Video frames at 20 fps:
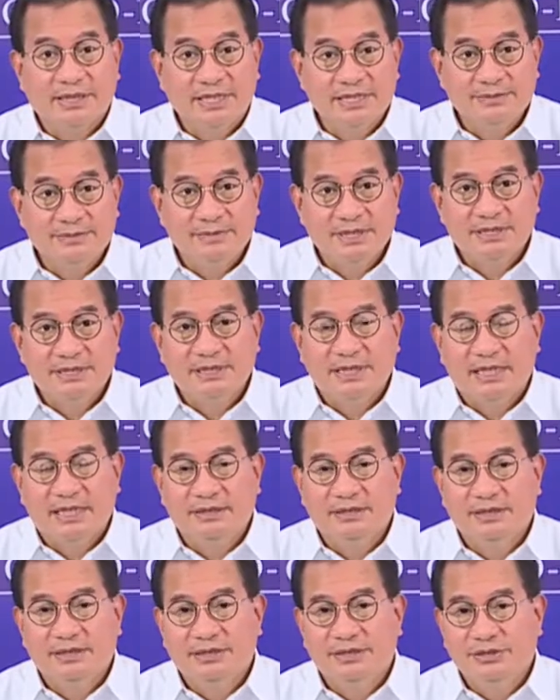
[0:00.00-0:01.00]
the Christmas
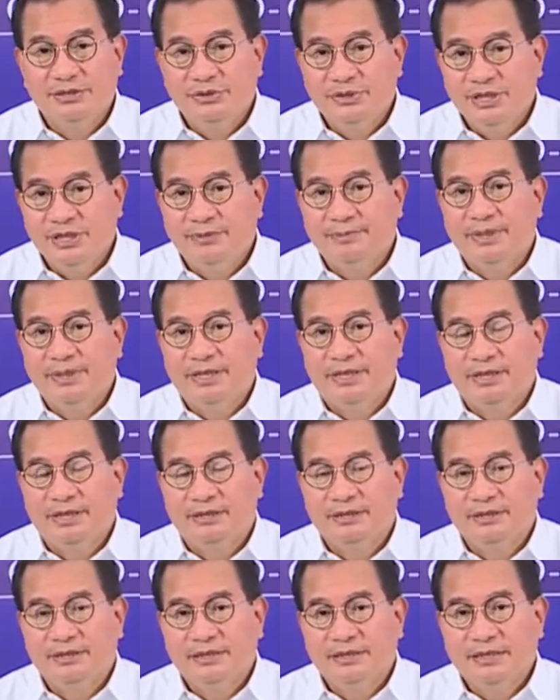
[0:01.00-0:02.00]
and the New Year
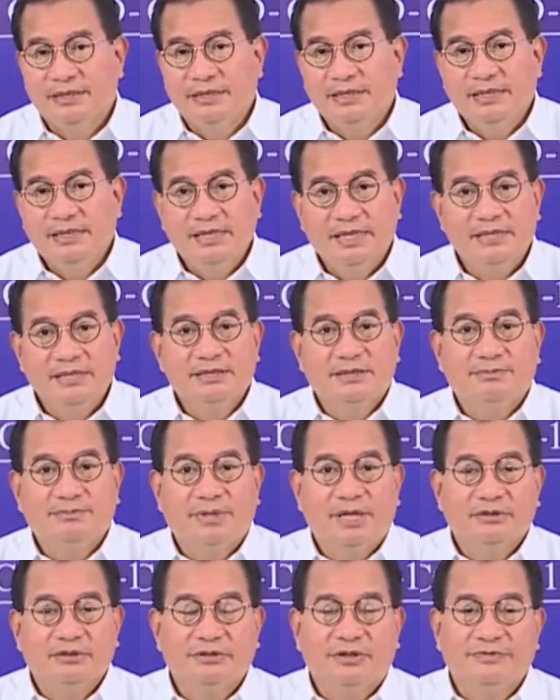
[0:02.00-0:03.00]
period is a
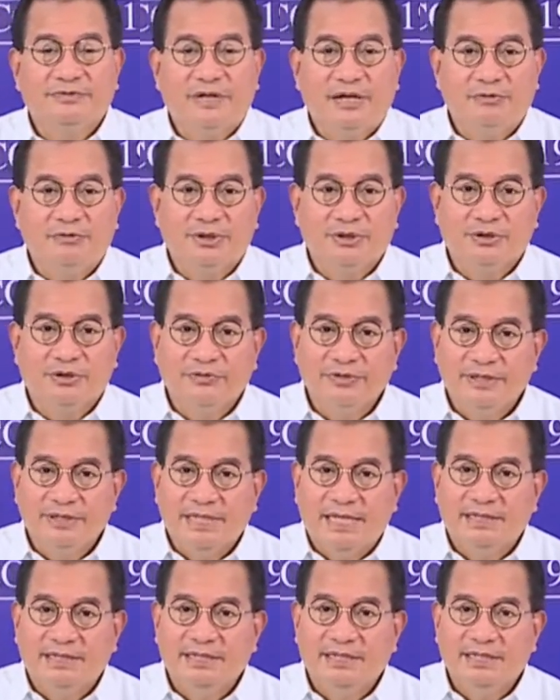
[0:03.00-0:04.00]
part of our
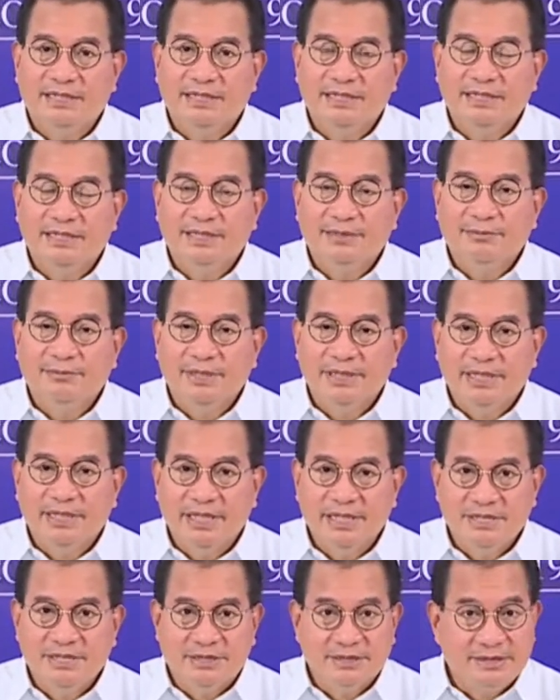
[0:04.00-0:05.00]
COVID-19
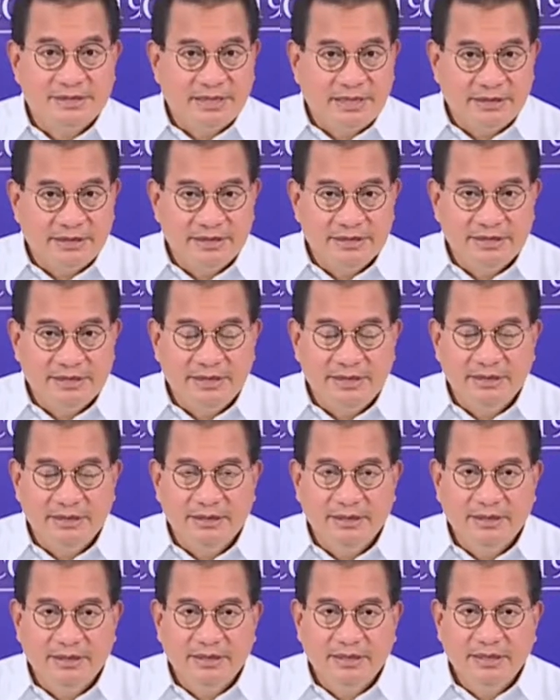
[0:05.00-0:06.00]
mitigation strategy
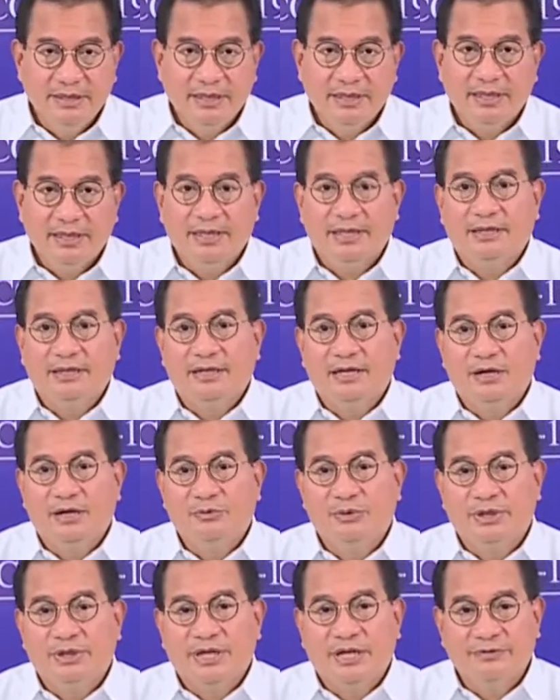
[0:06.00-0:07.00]
and
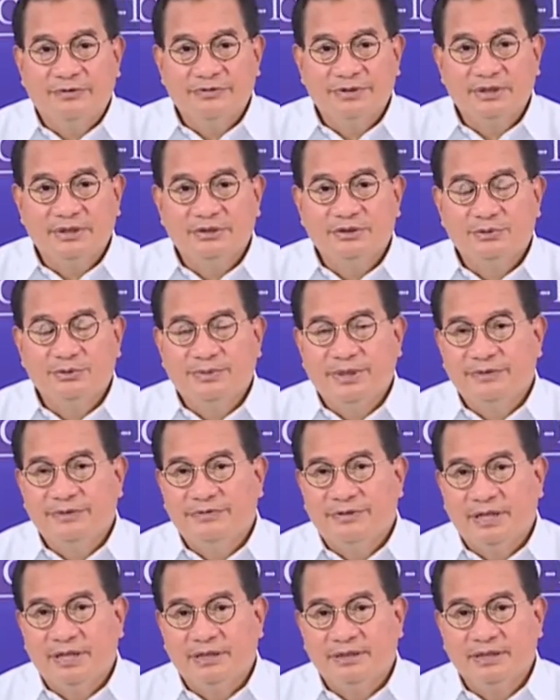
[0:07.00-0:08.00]
our effort to
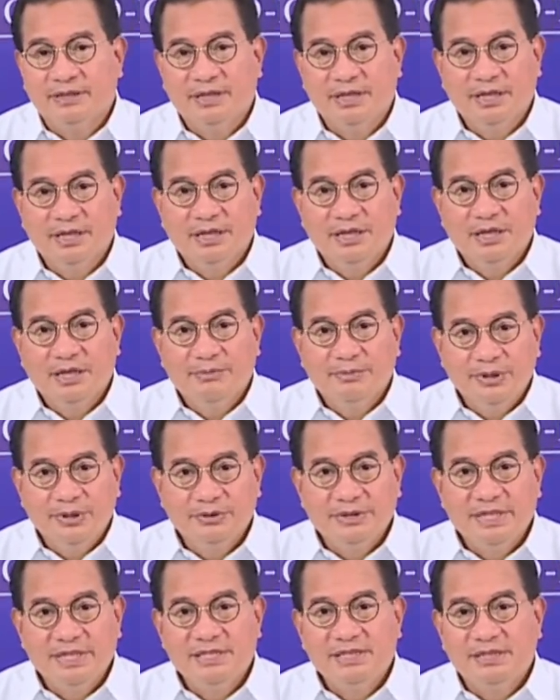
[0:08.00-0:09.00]
prevent
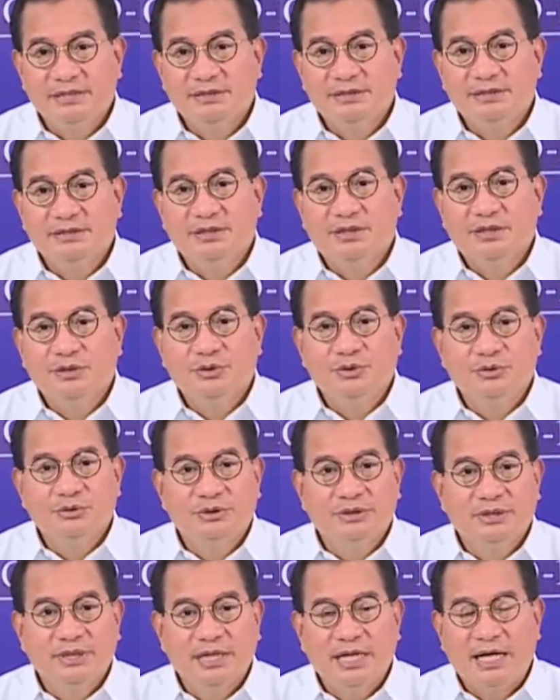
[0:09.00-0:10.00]
mutations due
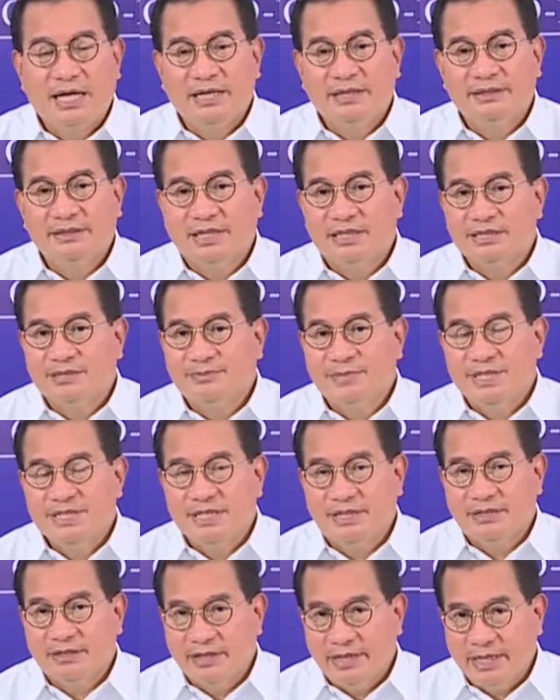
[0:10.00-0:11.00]
to the high
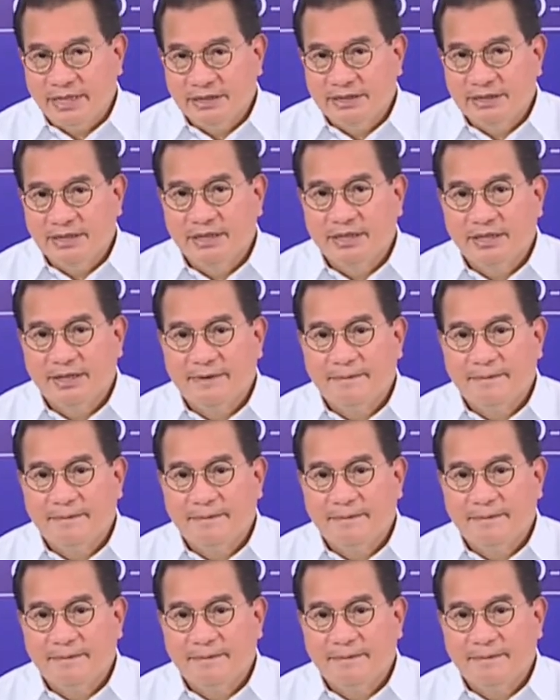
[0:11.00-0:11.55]
transmission rate.